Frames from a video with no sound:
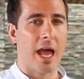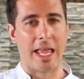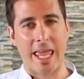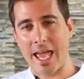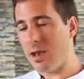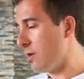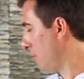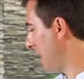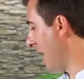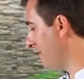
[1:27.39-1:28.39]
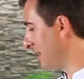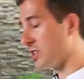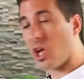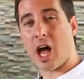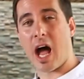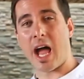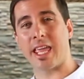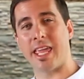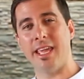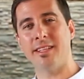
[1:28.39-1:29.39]
Again, we have this on high
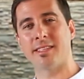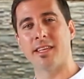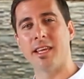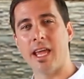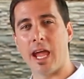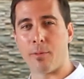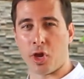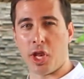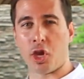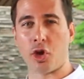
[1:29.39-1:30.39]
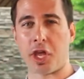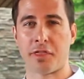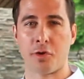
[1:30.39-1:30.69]
heat, and we're going to cook it